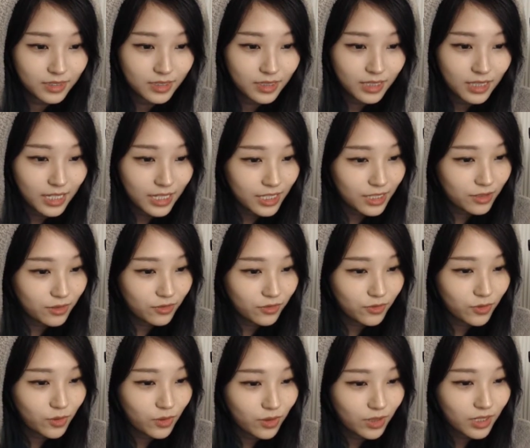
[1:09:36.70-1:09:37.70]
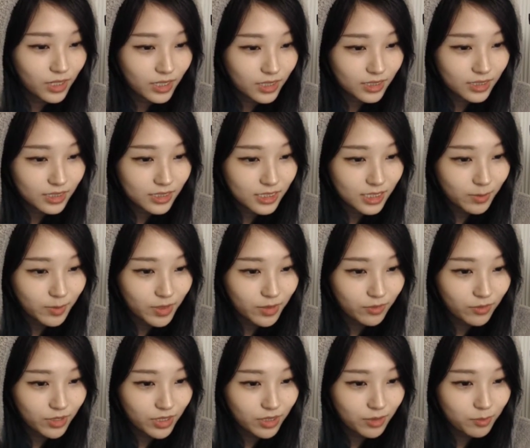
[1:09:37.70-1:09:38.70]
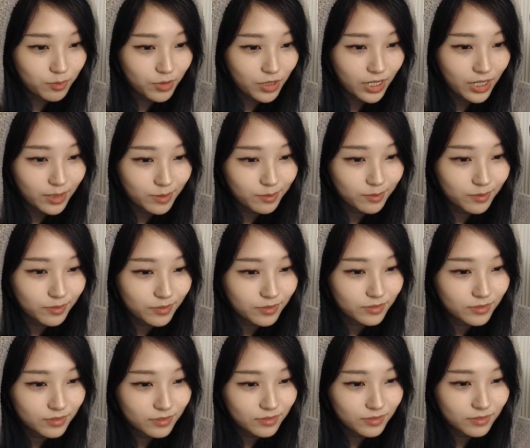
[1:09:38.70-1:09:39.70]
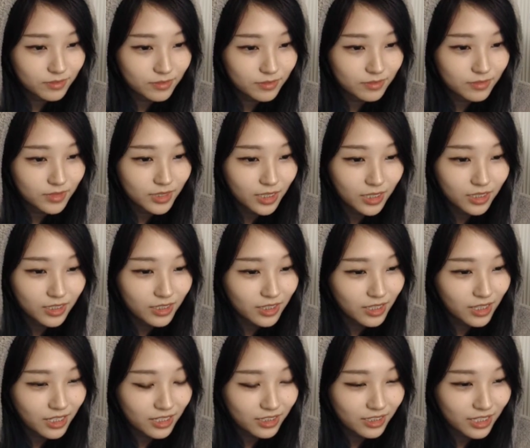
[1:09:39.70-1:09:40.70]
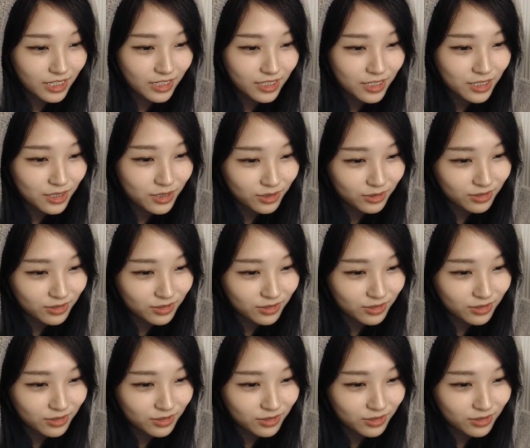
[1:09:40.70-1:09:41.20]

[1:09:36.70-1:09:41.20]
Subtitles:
Thank you for subbing with Prime. Thank you.